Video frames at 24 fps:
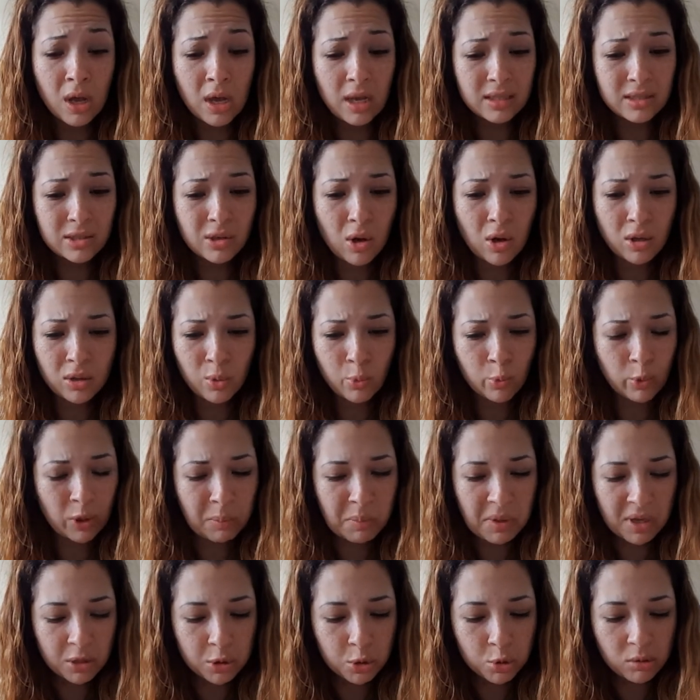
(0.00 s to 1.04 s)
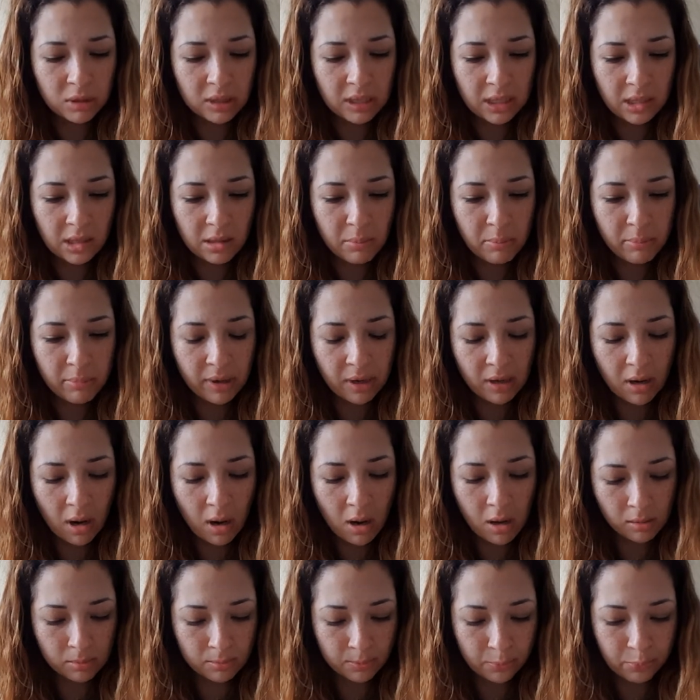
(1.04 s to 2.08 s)
It's called the weeping tree, but
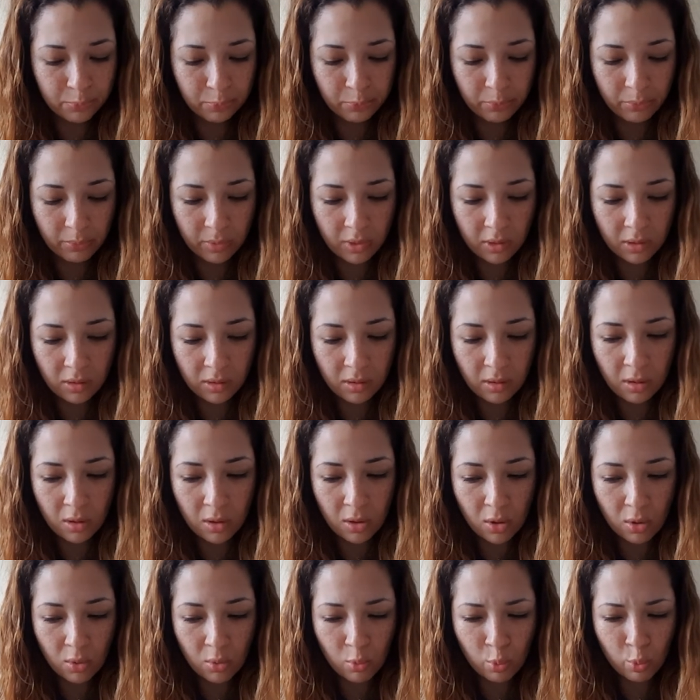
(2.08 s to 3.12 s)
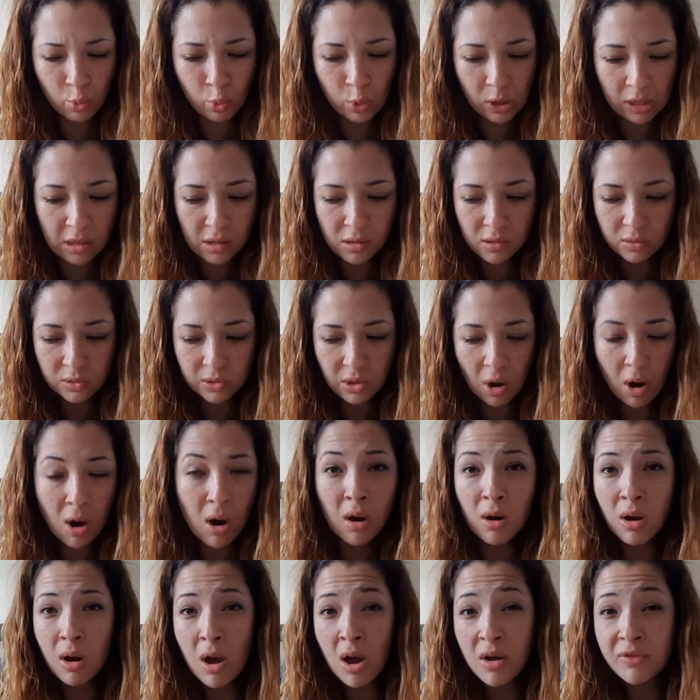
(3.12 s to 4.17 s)
um, willows
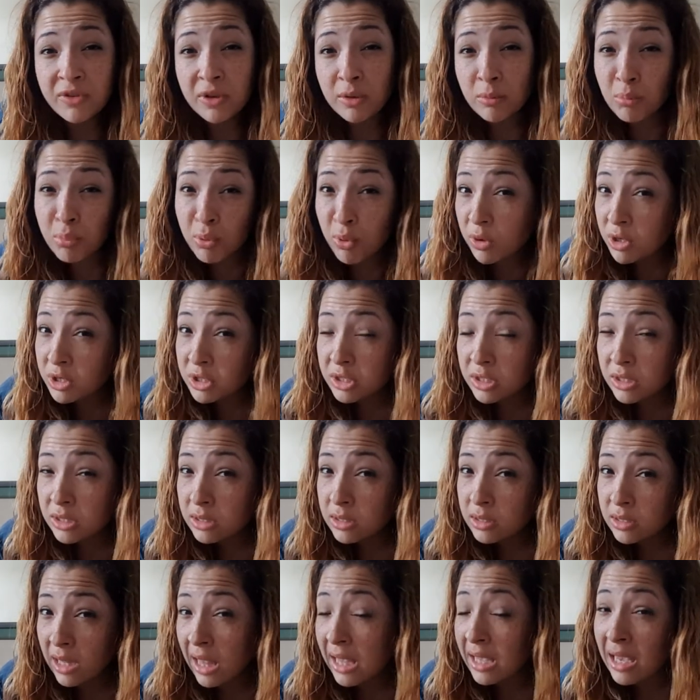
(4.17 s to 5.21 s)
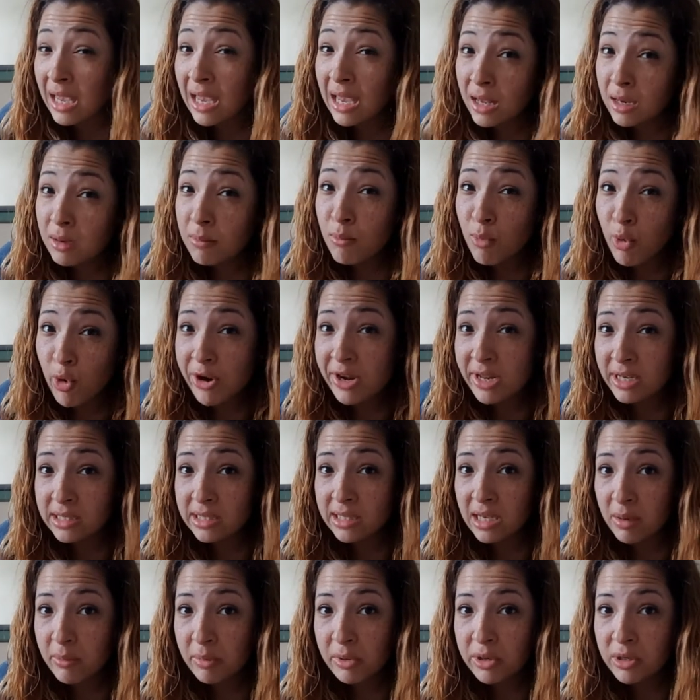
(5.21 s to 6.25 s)
are often portioned, like in mourning
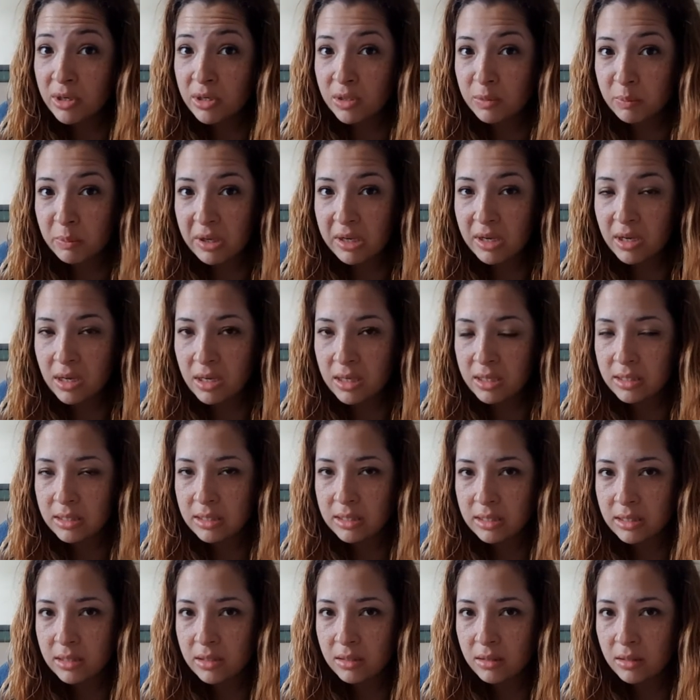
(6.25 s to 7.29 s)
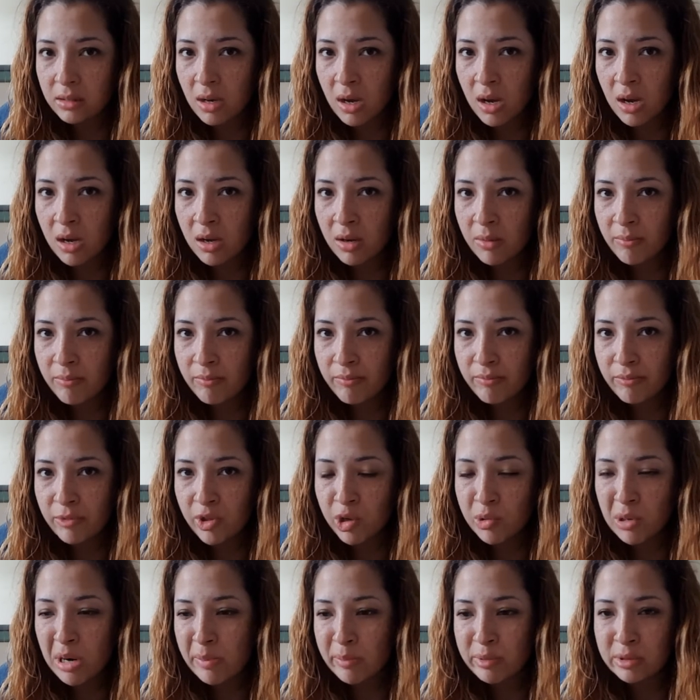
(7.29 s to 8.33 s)
samplers, because um,
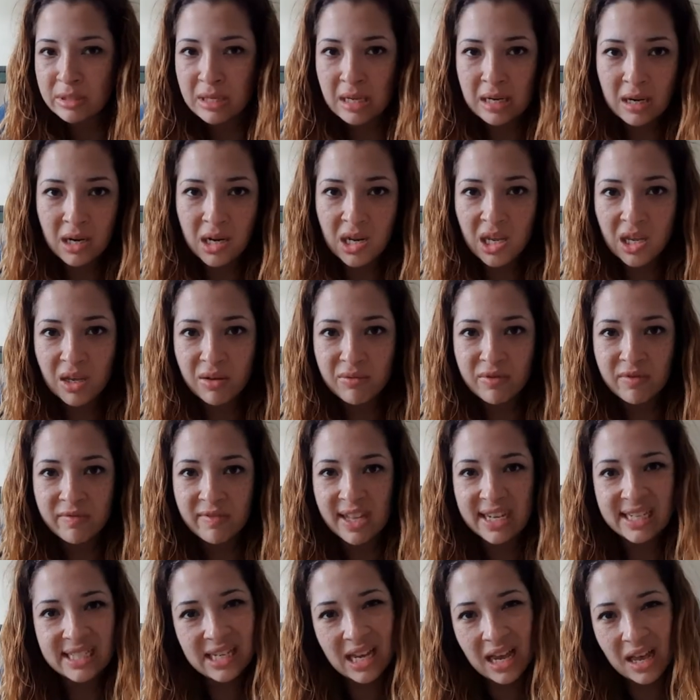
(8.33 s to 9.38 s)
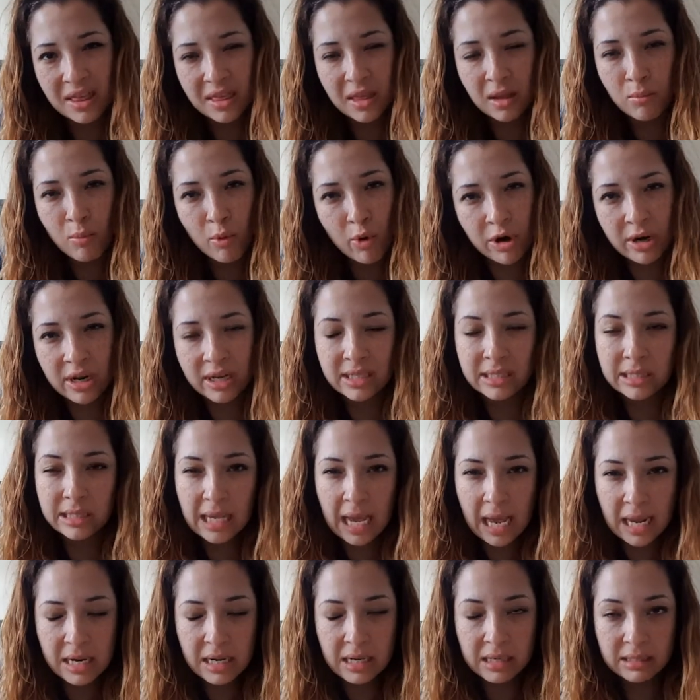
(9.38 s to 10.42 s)
they're representative of like death and mourning and
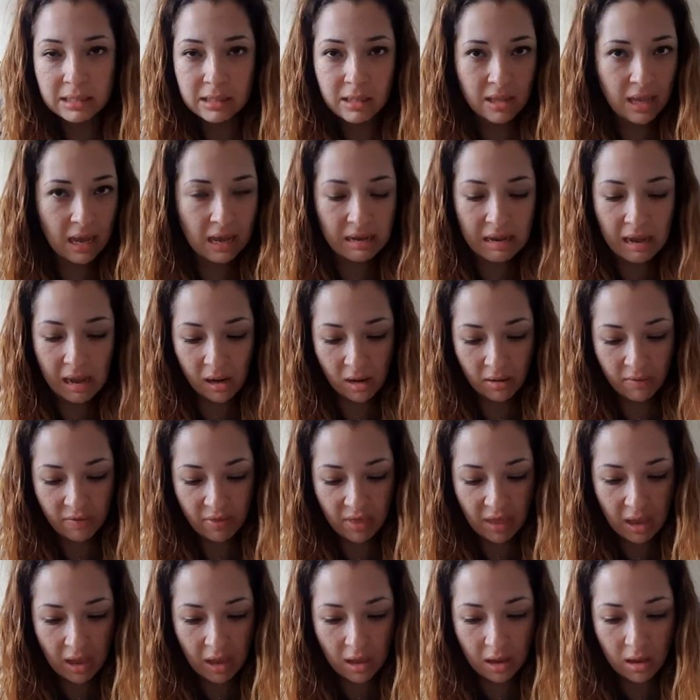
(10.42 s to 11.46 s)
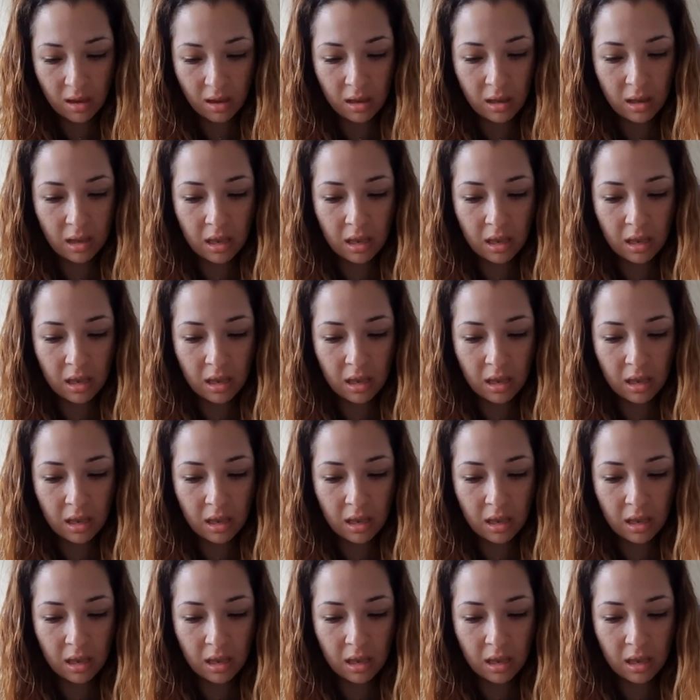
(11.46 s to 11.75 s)
sadness and that kind of thing.